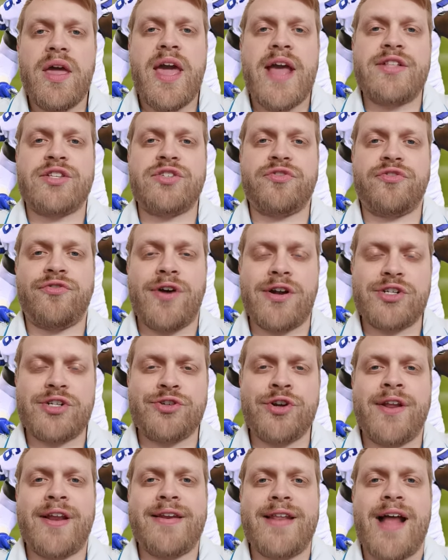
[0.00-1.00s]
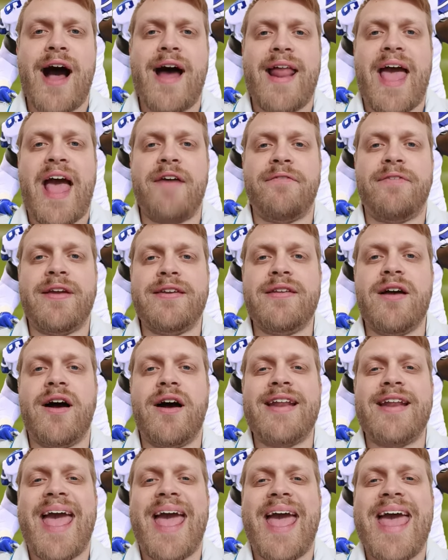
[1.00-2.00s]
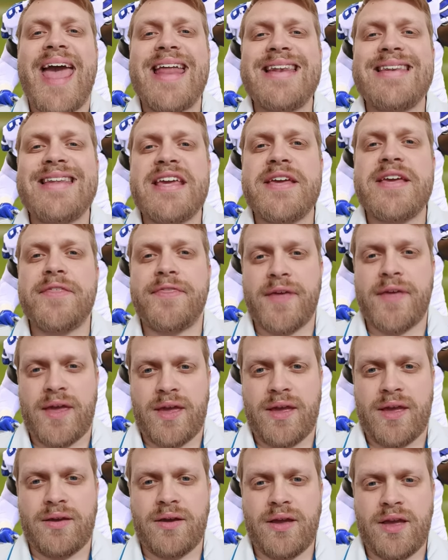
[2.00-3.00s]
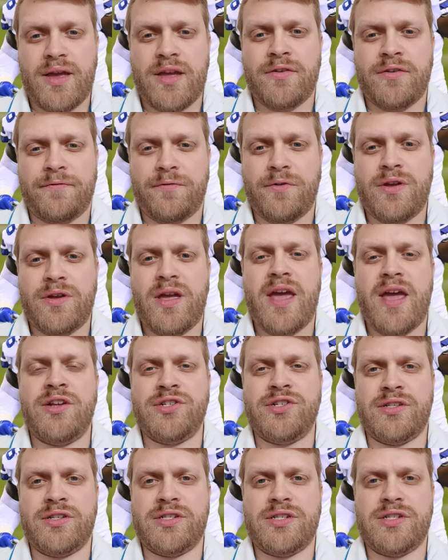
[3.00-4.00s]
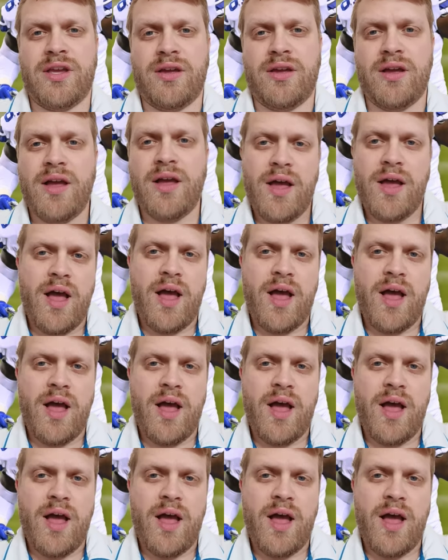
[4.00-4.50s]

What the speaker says: It's frustrating not having done anything in free agency.